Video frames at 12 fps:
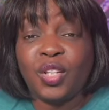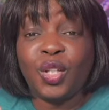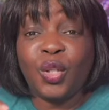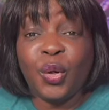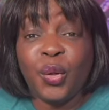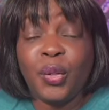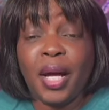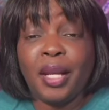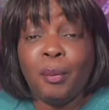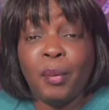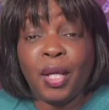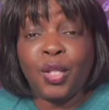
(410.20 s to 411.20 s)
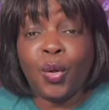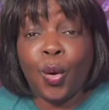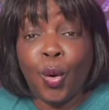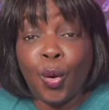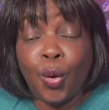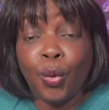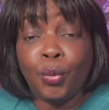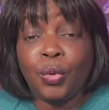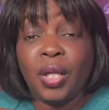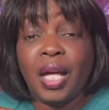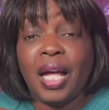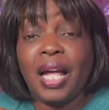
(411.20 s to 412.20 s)
to learn how to make your
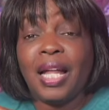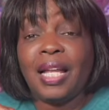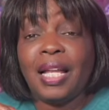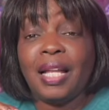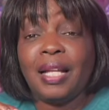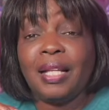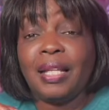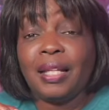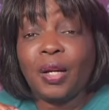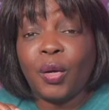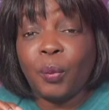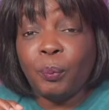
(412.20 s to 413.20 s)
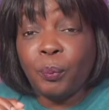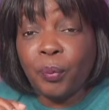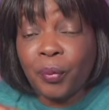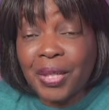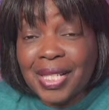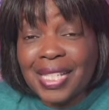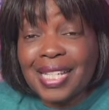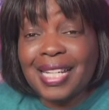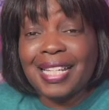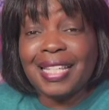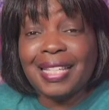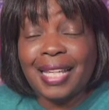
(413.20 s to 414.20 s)
own
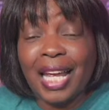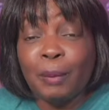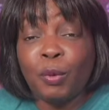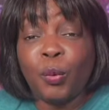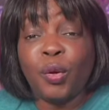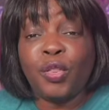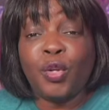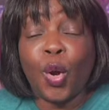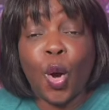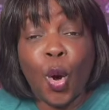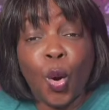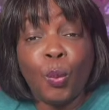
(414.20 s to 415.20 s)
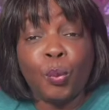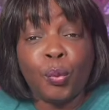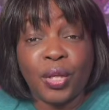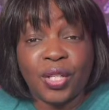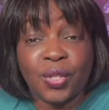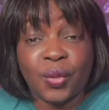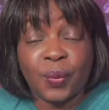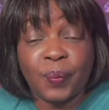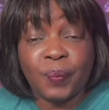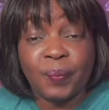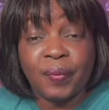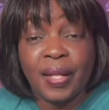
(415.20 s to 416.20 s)
printed label with your home printer.
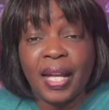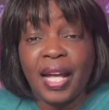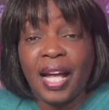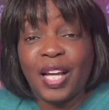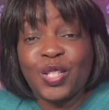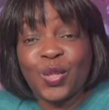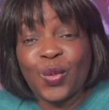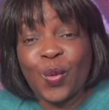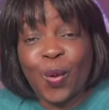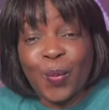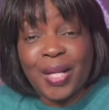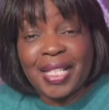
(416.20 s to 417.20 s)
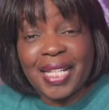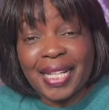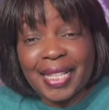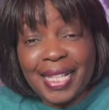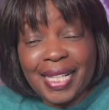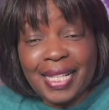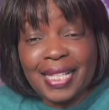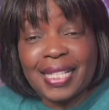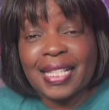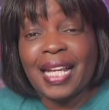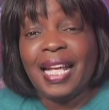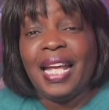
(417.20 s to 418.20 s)
I show you all my
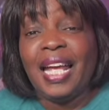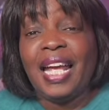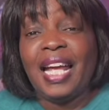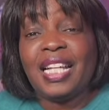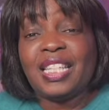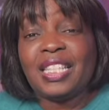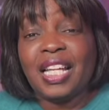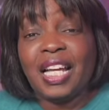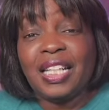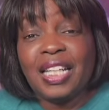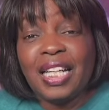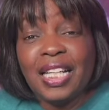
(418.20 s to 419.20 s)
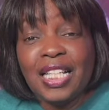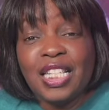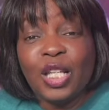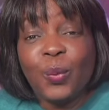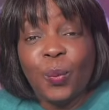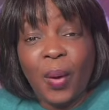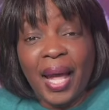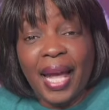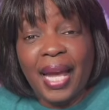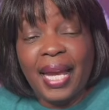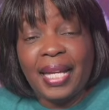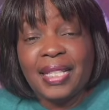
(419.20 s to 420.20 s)
techniques. It's an easy
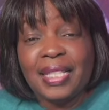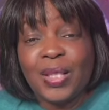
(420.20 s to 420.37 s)
way